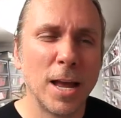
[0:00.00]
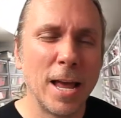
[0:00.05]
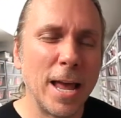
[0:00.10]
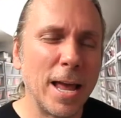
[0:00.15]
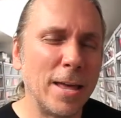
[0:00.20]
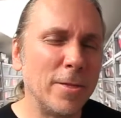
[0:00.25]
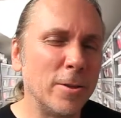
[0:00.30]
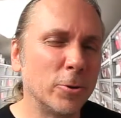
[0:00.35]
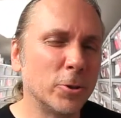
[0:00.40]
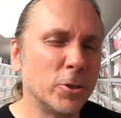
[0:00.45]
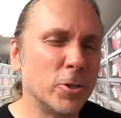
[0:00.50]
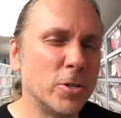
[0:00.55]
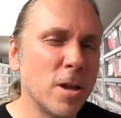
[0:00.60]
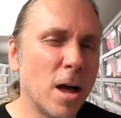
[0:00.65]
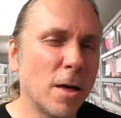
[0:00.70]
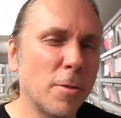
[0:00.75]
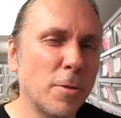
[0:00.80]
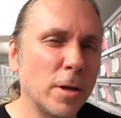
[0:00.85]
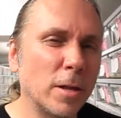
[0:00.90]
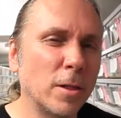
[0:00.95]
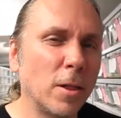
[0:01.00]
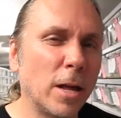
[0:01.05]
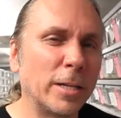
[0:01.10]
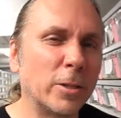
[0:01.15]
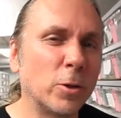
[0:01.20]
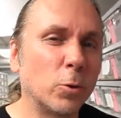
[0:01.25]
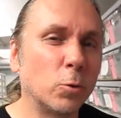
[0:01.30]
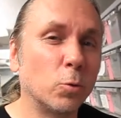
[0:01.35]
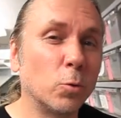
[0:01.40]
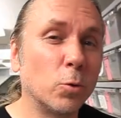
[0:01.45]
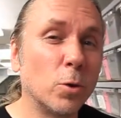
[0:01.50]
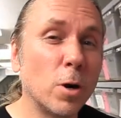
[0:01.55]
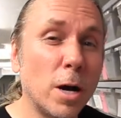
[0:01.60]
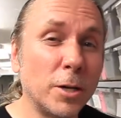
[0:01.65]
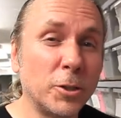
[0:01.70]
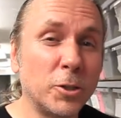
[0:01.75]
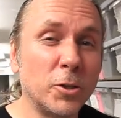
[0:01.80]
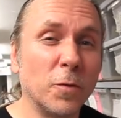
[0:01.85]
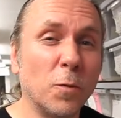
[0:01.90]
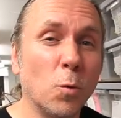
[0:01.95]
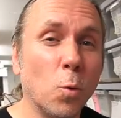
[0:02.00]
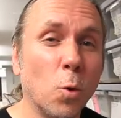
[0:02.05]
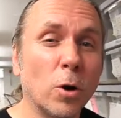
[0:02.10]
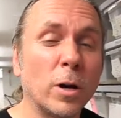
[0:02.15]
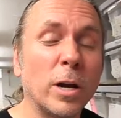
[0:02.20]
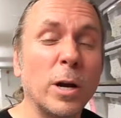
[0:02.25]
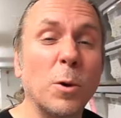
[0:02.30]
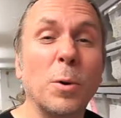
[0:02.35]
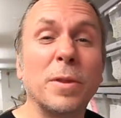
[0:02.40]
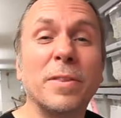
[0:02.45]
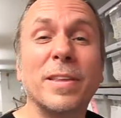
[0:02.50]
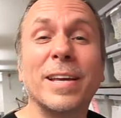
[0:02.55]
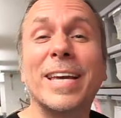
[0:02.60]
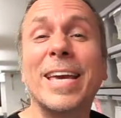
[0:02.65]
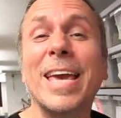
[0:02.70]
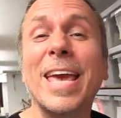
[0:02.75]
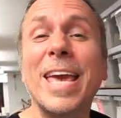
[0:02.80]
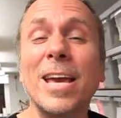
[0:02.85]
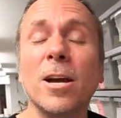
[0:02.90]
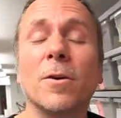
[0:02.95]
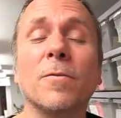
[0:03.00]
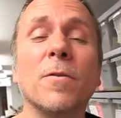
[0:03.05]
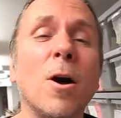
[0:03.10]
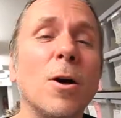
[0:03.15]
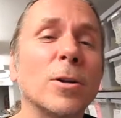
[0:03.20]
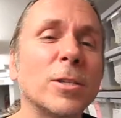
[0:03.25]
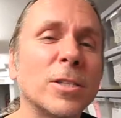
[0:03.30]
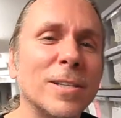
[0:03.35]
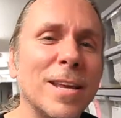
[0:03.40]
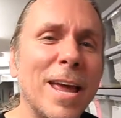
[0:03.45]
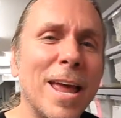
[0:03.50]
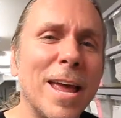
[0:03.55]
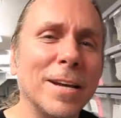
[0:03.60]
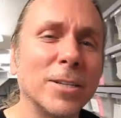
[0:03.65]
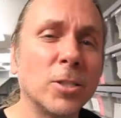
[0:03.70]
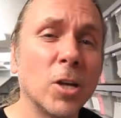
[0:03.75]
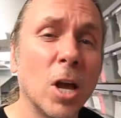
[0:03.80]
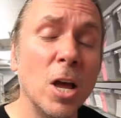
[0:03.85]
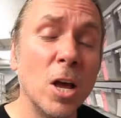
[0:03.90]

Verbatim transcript: and there's nothing like the rush of working with the king of all snakes.